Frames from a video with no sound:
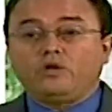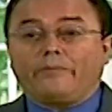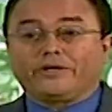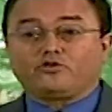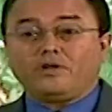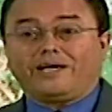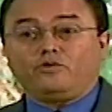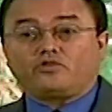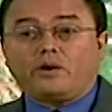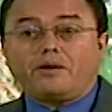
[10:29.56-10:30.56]
When a
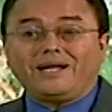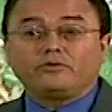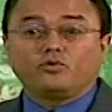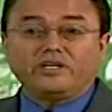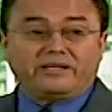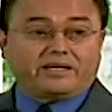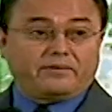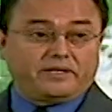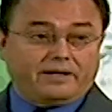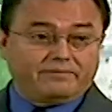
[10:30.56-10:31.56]
person doesn't know
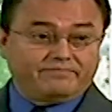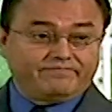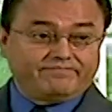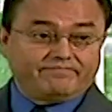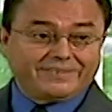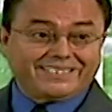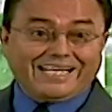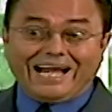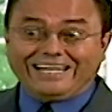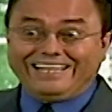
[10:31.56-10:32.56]
how to speak, you must
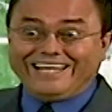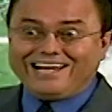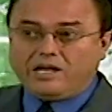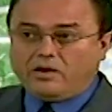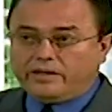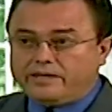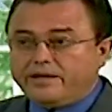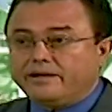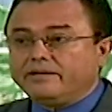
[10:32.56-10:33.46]
depart from them.